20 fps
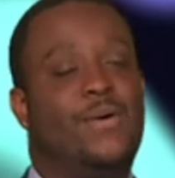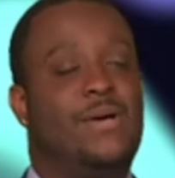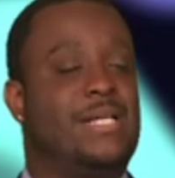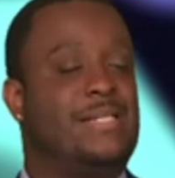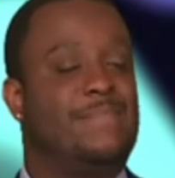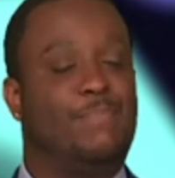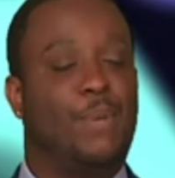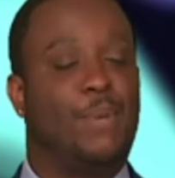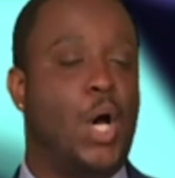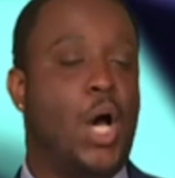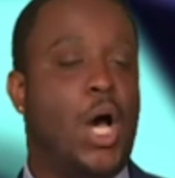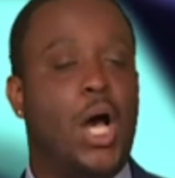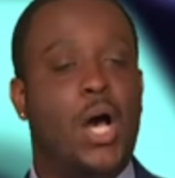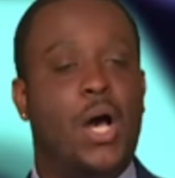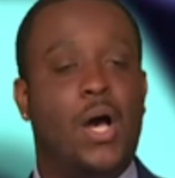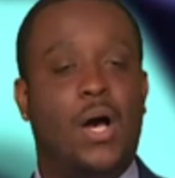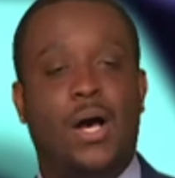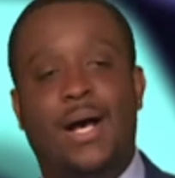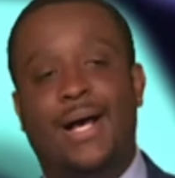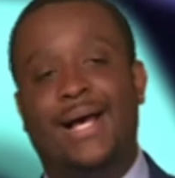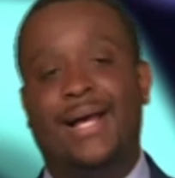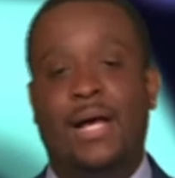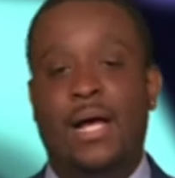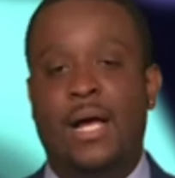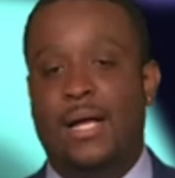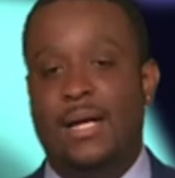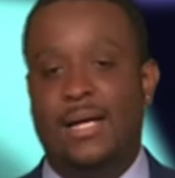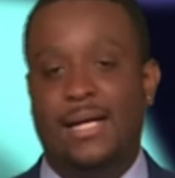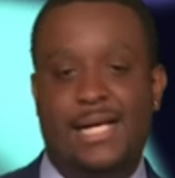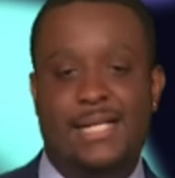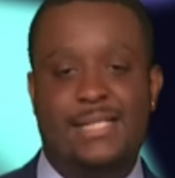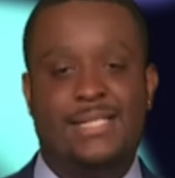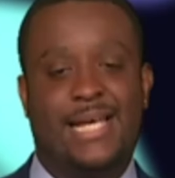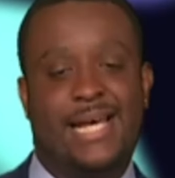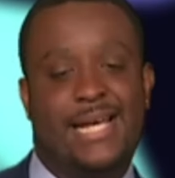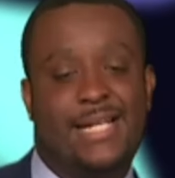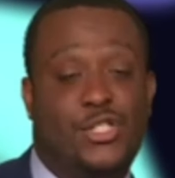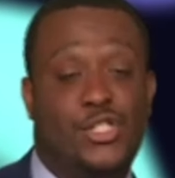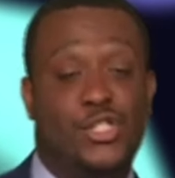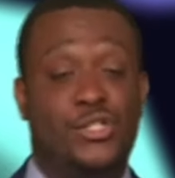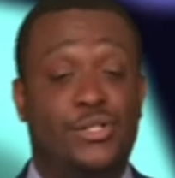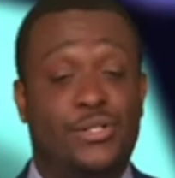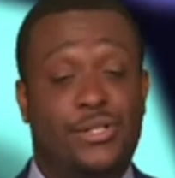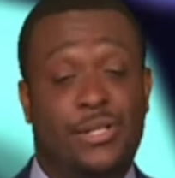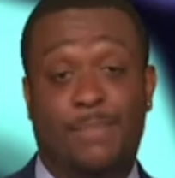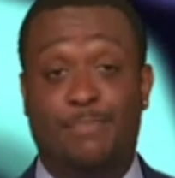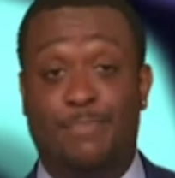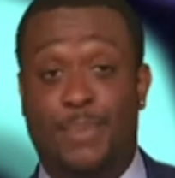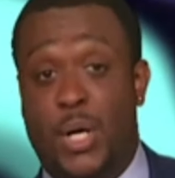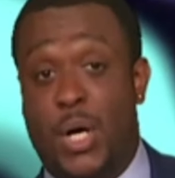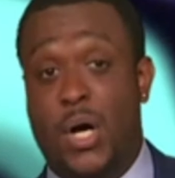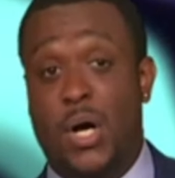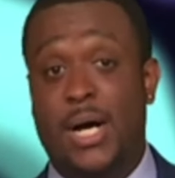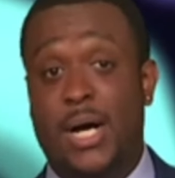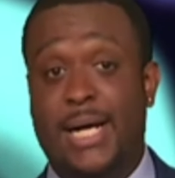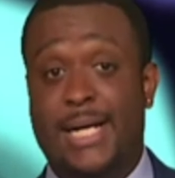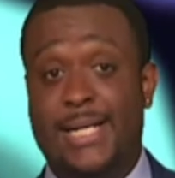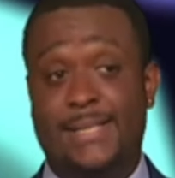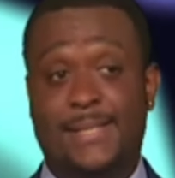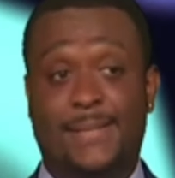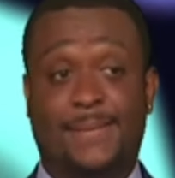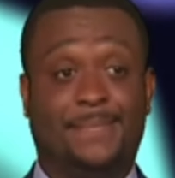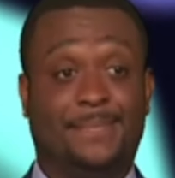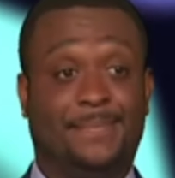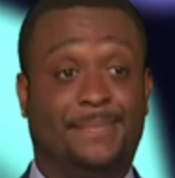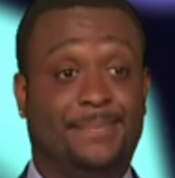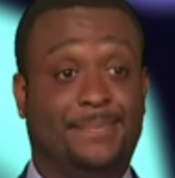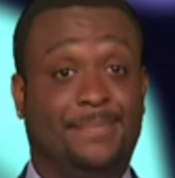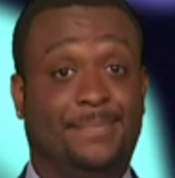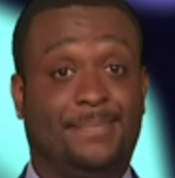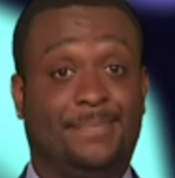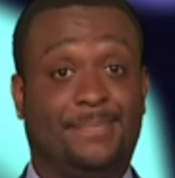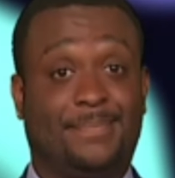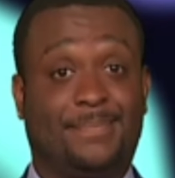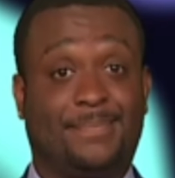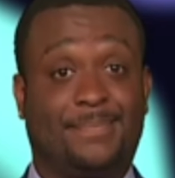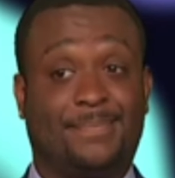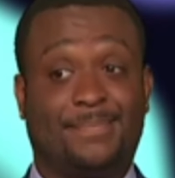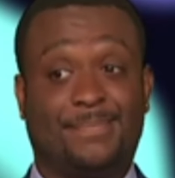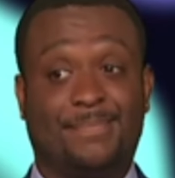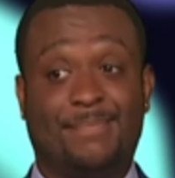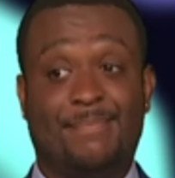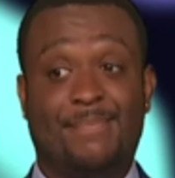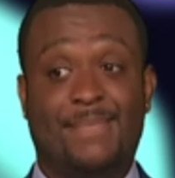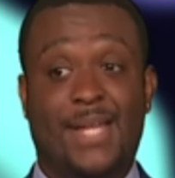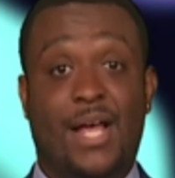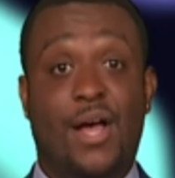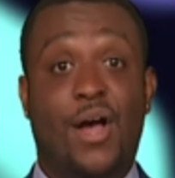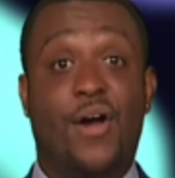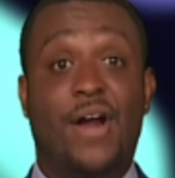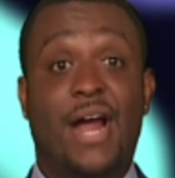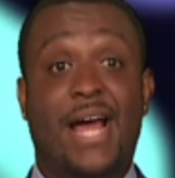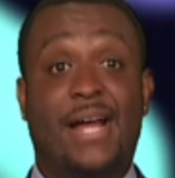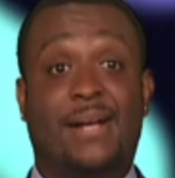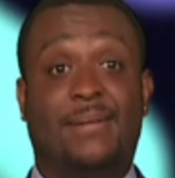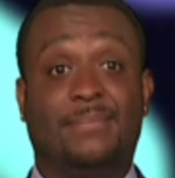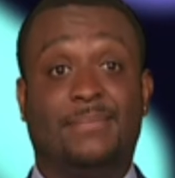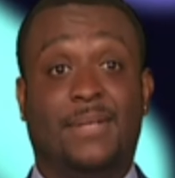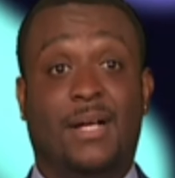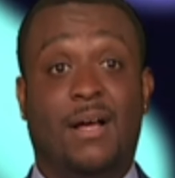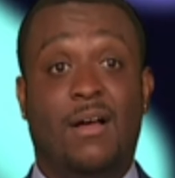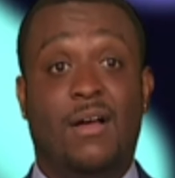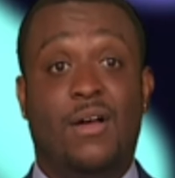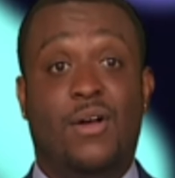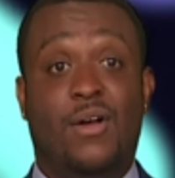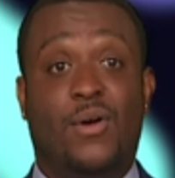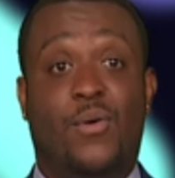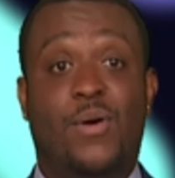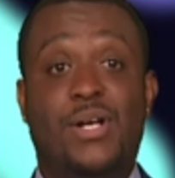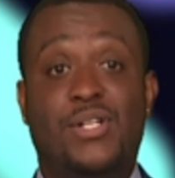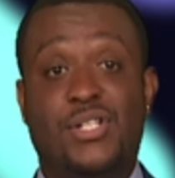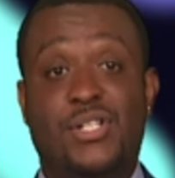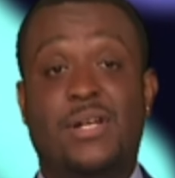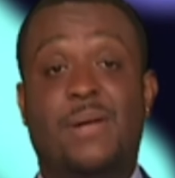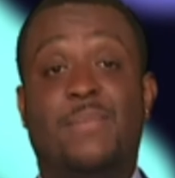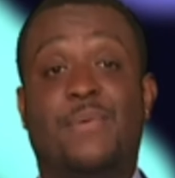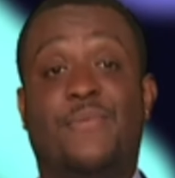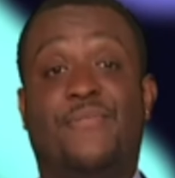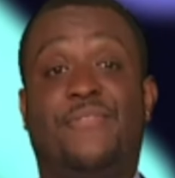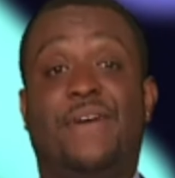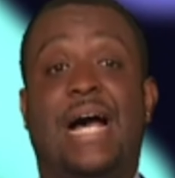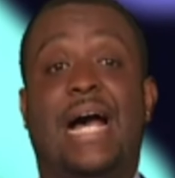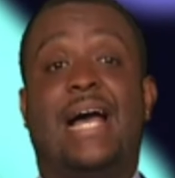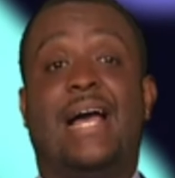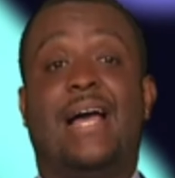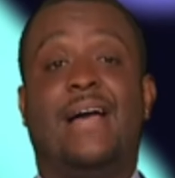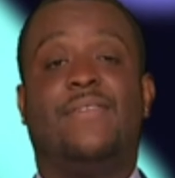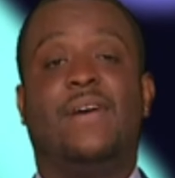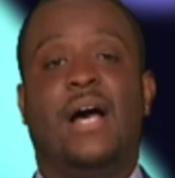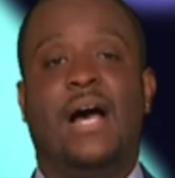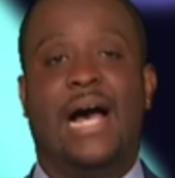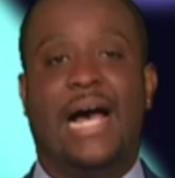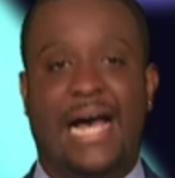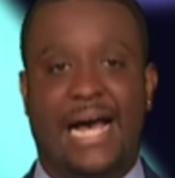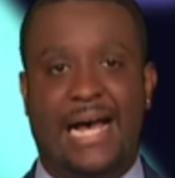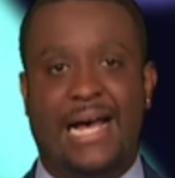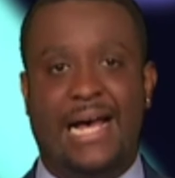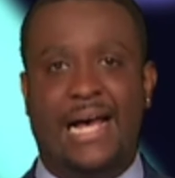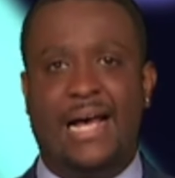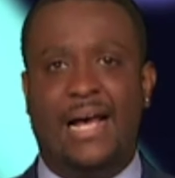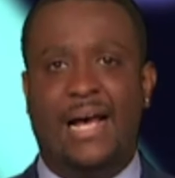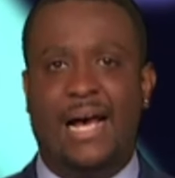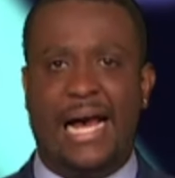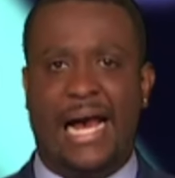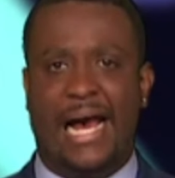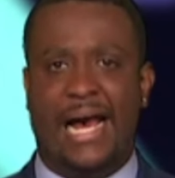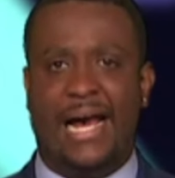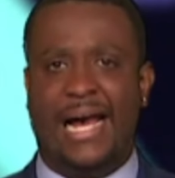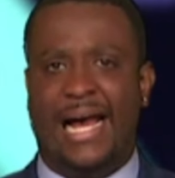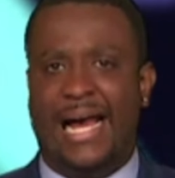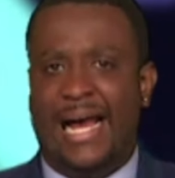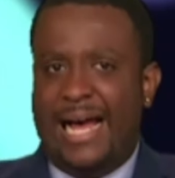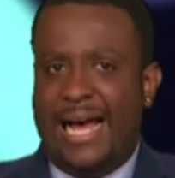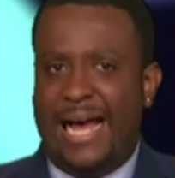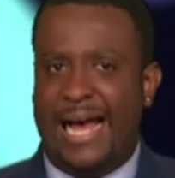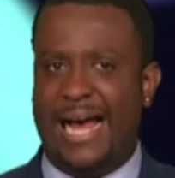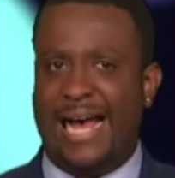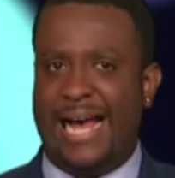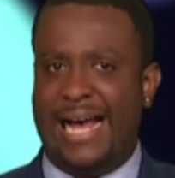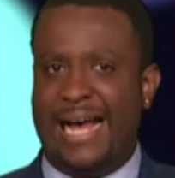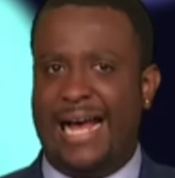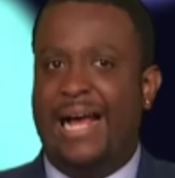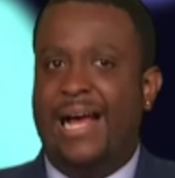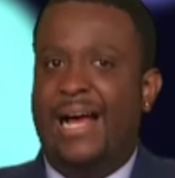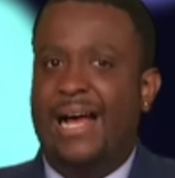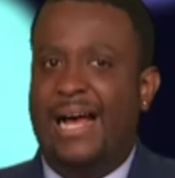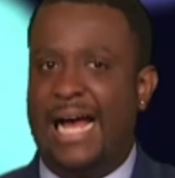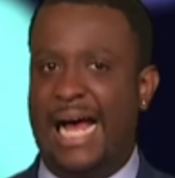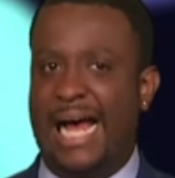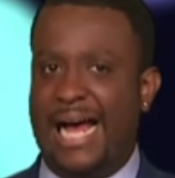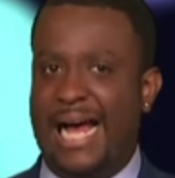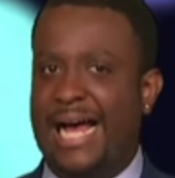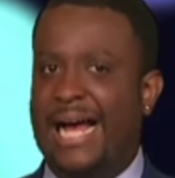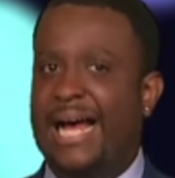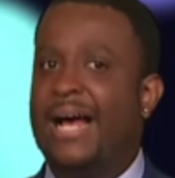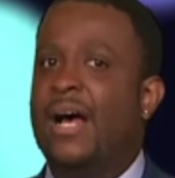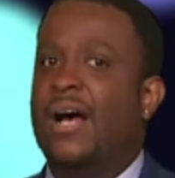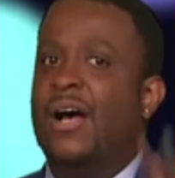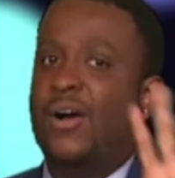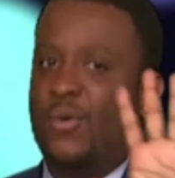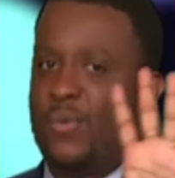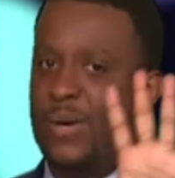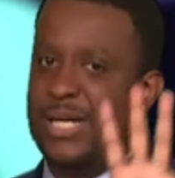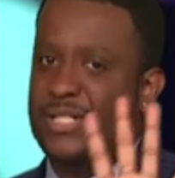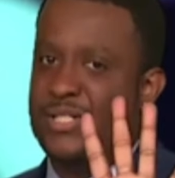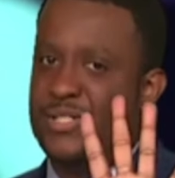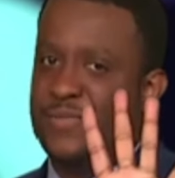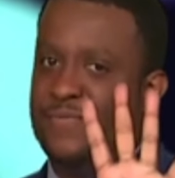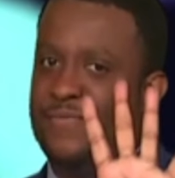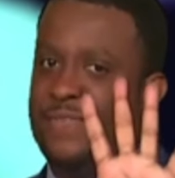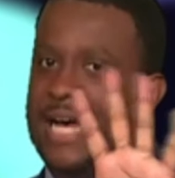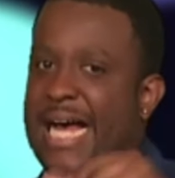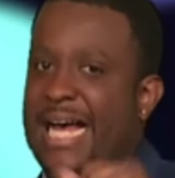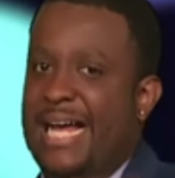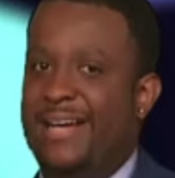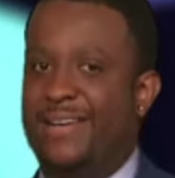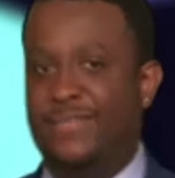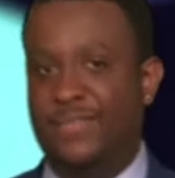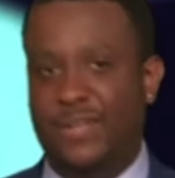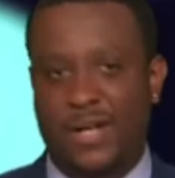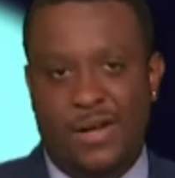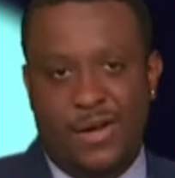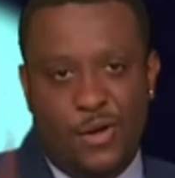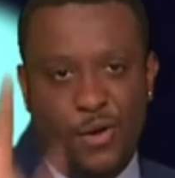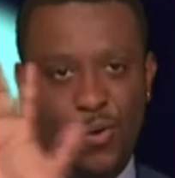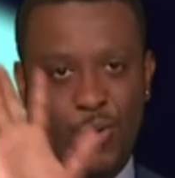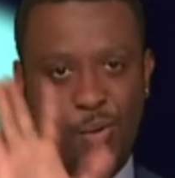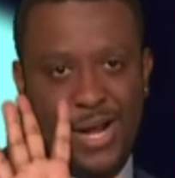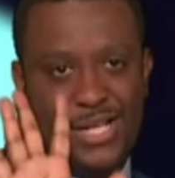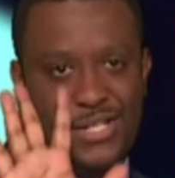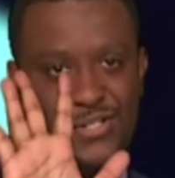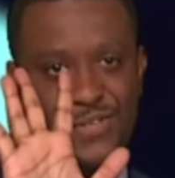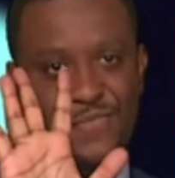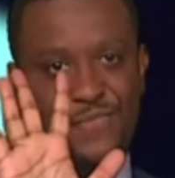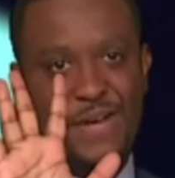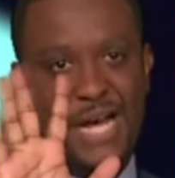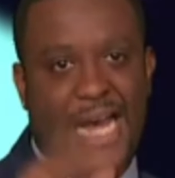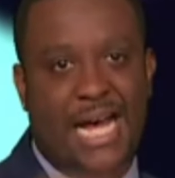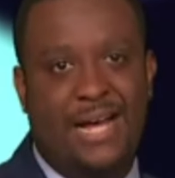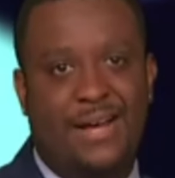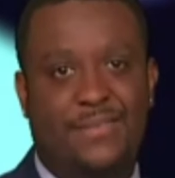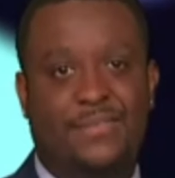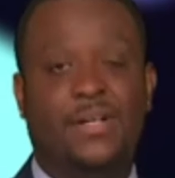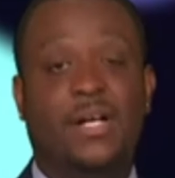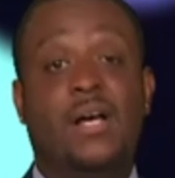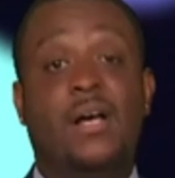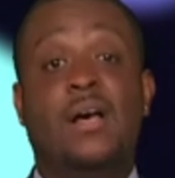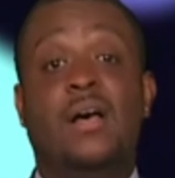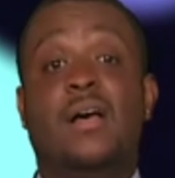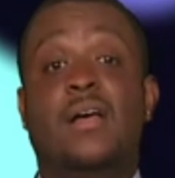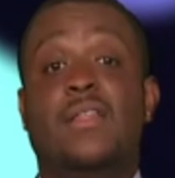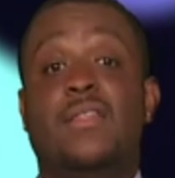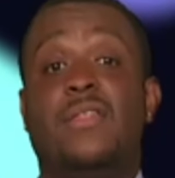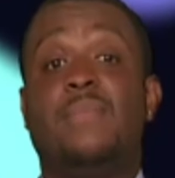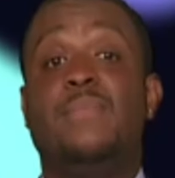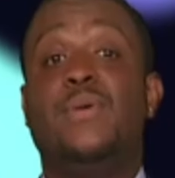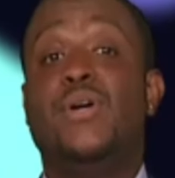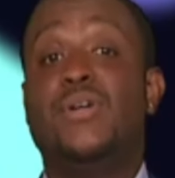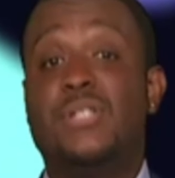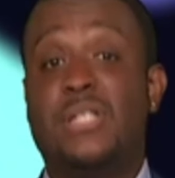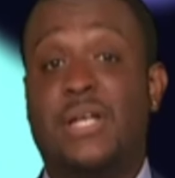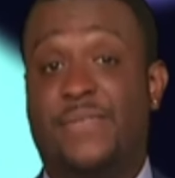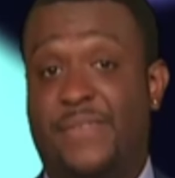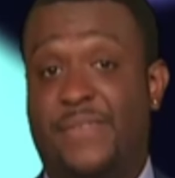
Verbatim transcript: Promiscuous boy, let's get to the point. All right, question number five. Ah, ah, ah, ah. Question five. Question five.